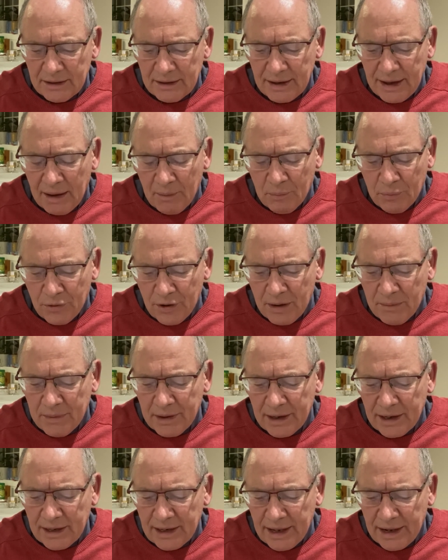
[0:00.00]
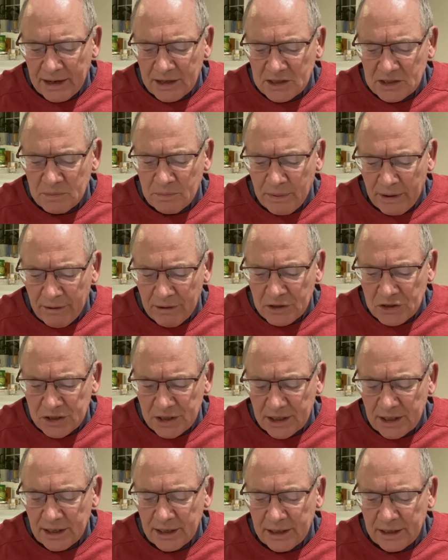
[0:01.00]
our Premier Gladys
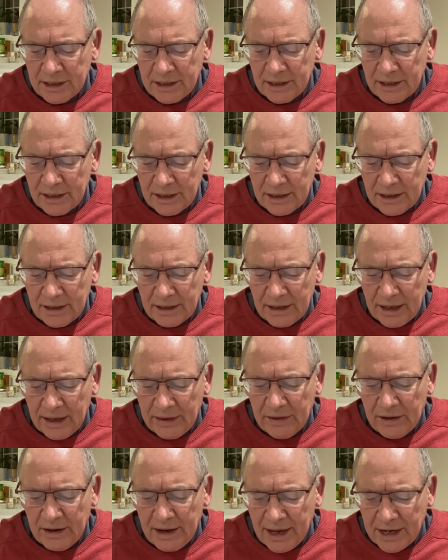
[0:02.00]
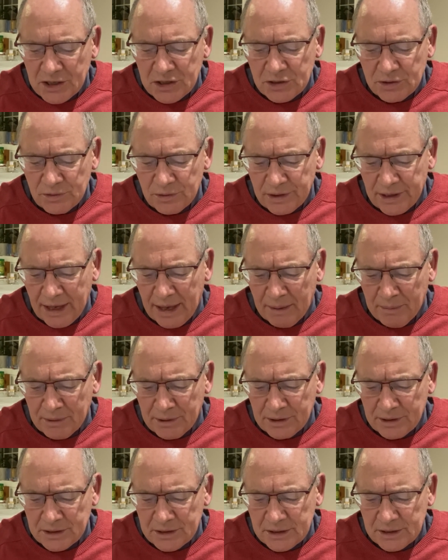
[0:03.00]
Berejiklian, and the National
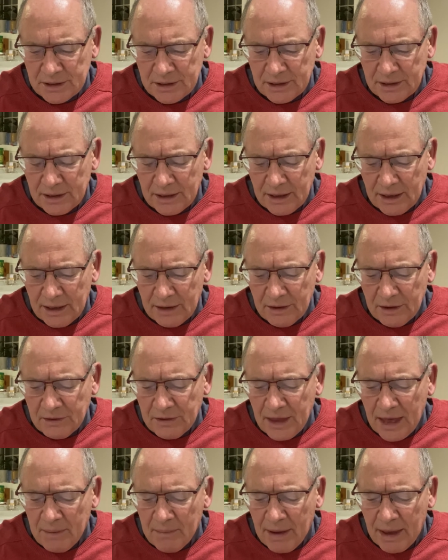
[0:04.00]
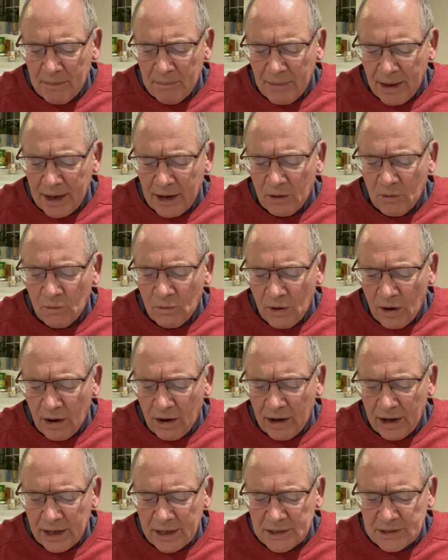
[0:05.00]
Cabinet, that they may make
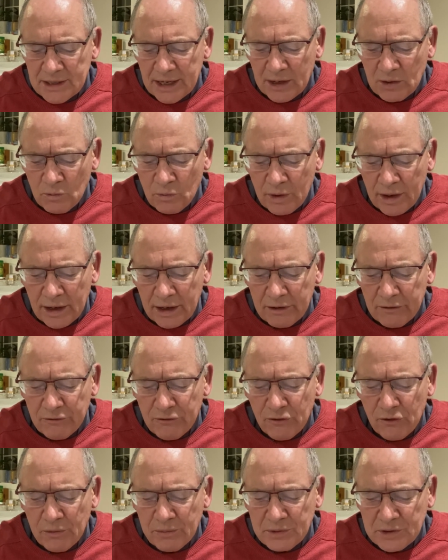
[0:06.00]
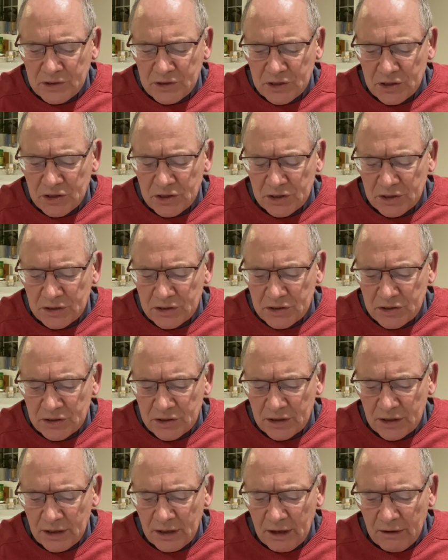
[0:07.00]
wise and well-informed
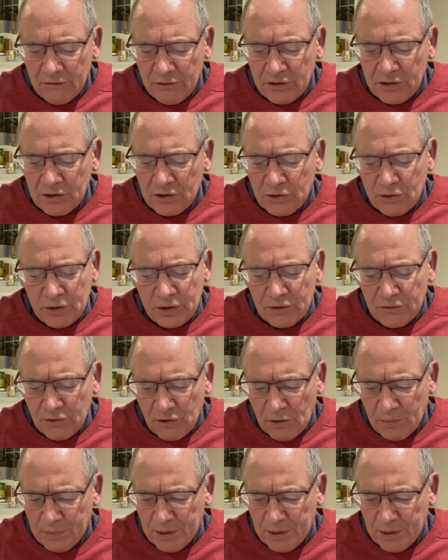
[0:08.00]
decisions for the good of all